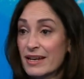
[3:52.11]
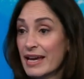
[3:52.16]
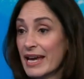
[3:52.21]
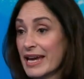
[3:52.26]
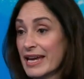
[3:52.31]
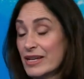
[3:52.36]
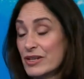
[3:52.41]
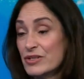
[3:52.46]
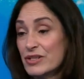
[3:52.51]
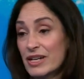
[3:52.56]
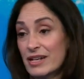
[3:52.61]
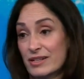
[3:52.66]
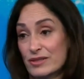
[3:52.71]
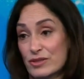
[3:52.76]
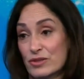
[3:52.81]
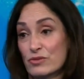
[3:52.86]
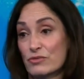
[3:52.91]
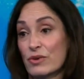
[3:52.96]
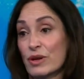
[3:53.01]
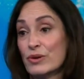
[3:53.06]
Asia has
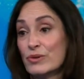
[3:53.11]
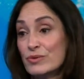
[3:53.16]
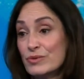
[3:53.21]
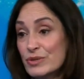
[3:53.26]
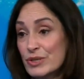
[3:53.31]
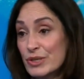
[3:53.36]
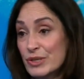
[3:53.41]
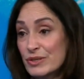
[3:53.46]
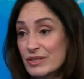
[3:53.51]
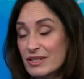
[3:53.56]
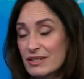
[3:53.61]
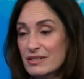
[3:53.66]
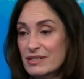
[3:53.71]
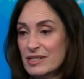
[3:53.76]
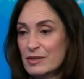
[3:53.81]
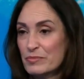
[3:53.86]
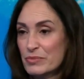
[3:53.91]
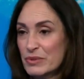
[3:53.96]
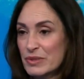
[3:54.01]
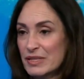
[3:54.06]
grown to
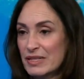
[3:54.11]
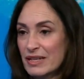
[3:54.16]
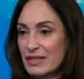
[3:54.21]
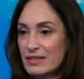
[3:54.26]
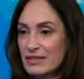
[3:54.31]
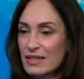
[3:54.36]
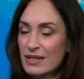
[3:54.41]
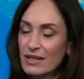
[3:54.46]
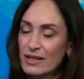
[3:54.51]
60%.